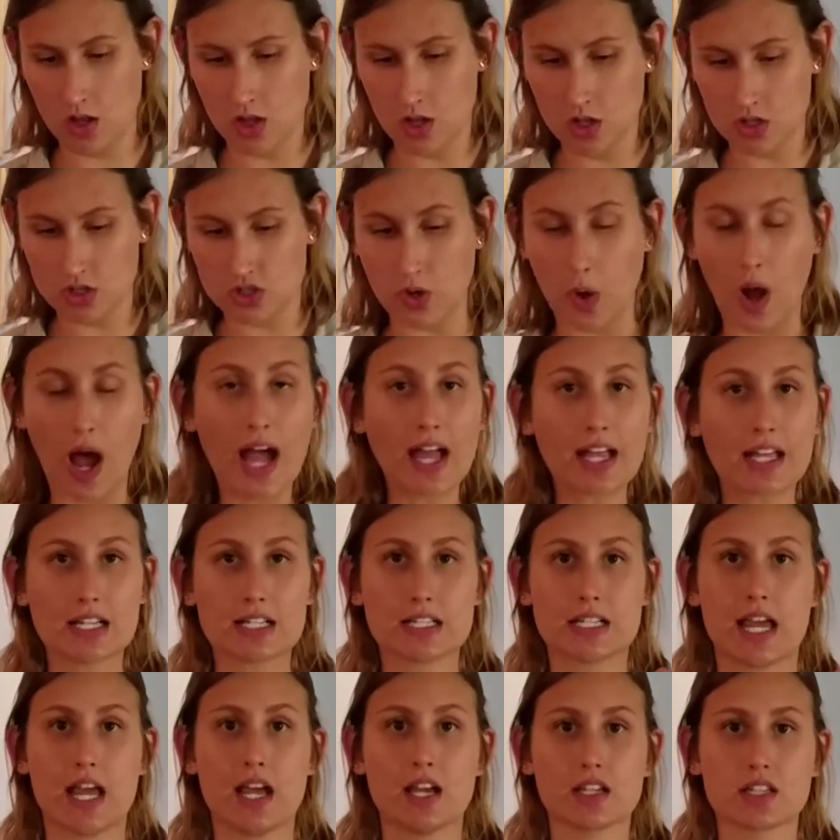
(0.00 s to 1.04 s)
So I can
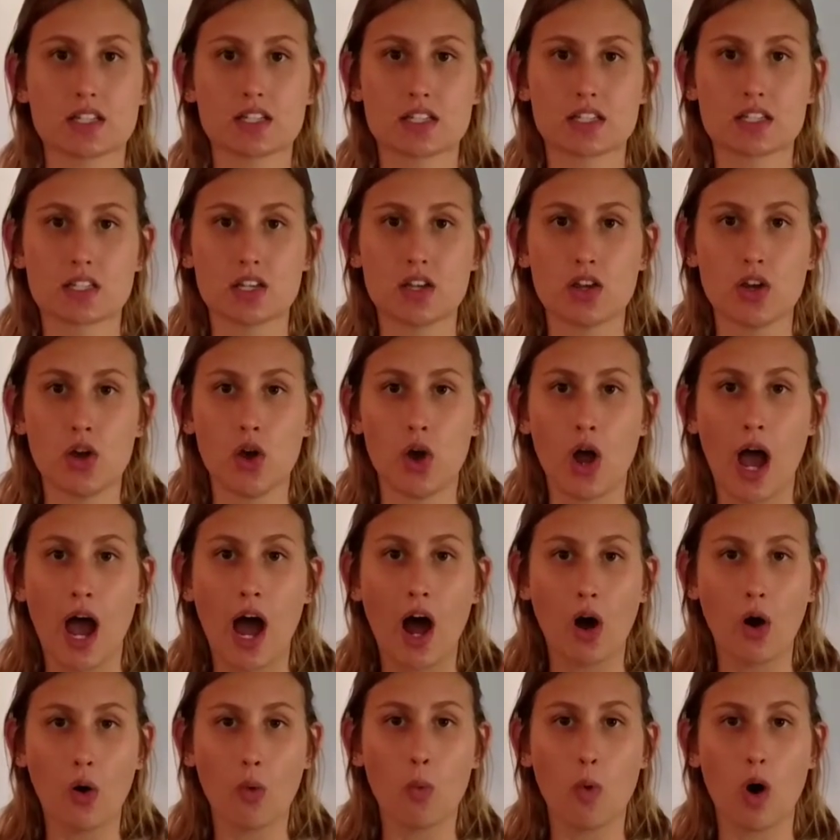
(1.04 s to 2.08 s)
test
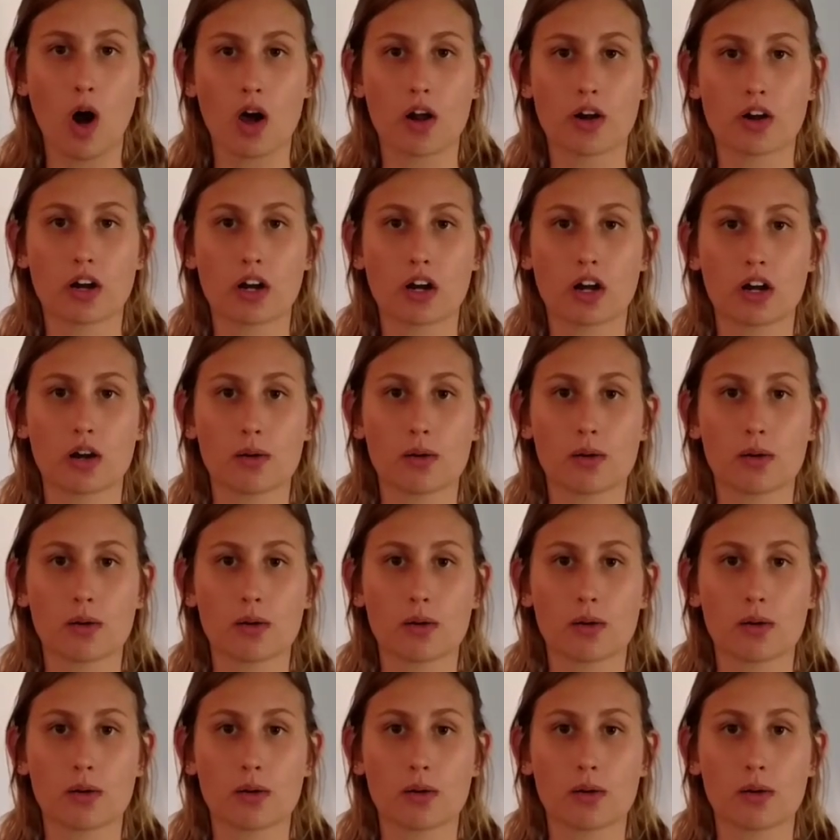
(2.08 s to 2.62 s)
how water